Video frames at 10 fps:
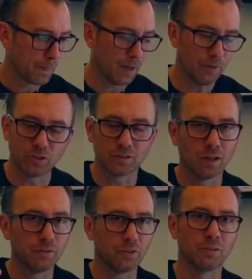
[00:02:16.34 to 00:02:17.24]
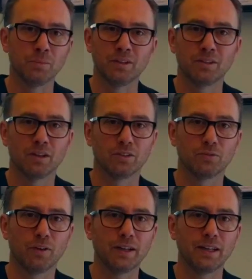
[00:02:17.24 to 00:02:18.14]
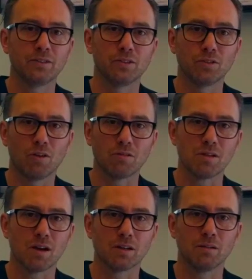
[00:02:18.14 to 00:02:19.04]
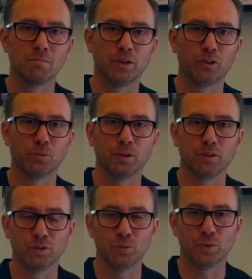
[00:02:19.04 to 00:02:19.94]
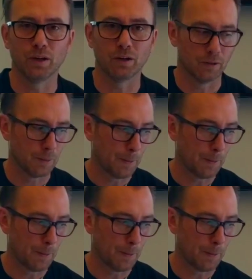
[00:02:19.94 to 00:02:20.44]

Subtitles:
I would just love to submit to us, finances are not a measurement of who we are.